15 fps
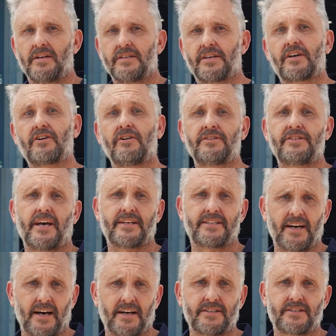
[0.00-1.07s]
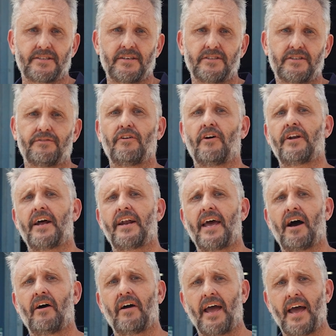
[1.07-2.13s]
So contact us to find out
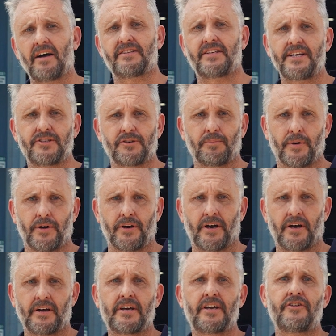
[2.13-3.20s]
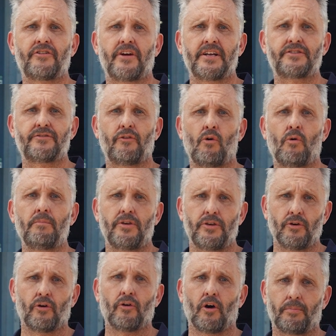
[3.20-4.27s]
how our diesel burner can transform
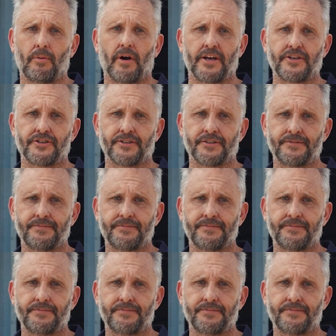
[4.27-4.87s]
your operation.